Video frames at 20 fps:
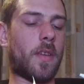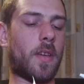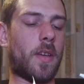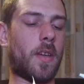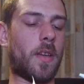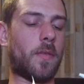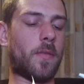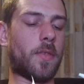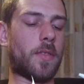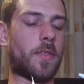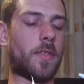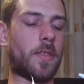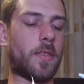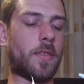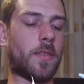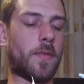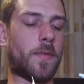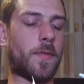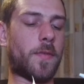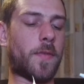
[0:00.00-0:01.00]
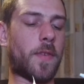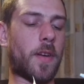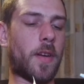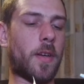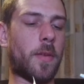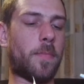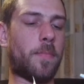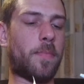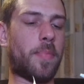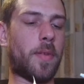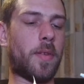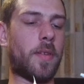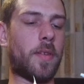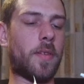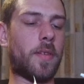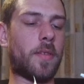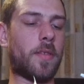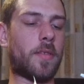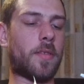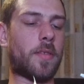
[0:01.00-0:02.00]
Okay, it was just a fire
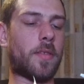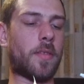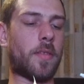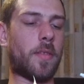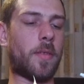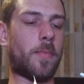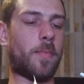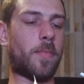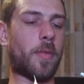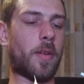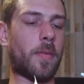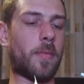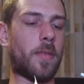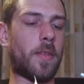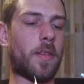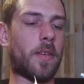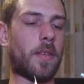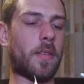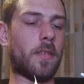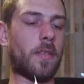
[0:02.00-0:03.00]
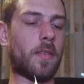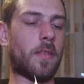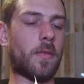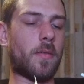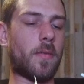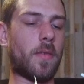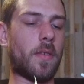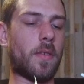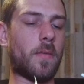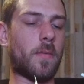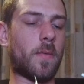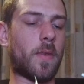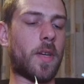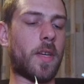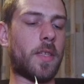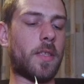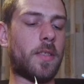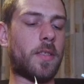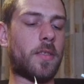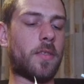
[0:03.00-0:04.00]
punch, so he probably got another one
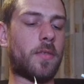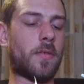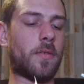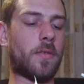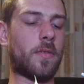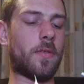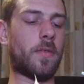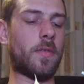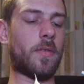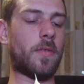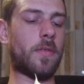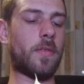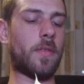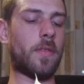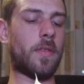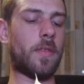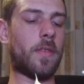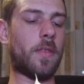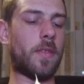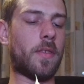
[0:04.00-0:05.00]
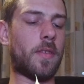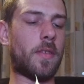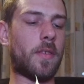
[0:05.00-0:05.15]
ready soon.